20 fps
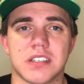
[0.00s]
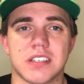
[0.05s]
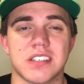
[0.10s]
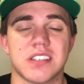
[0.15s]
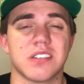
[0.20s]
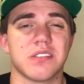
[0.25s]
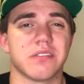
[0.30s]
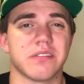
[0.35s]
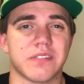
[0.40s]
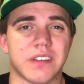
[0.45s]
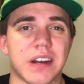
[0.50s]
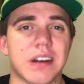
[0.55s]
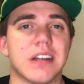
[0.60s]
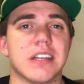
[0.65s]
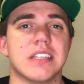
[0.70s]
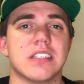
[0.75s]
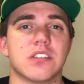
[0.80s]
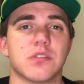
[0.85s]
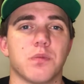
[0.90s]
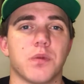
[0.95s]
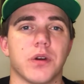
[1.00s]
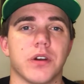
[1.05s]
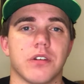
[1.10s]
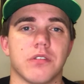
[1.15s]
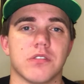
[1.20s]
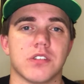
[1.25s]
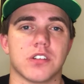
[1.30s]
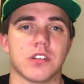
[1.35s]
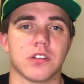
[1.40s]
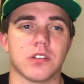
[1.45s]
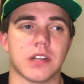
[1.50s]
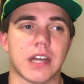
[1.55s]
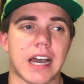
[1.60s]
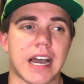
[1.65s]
This is a very disappointing result.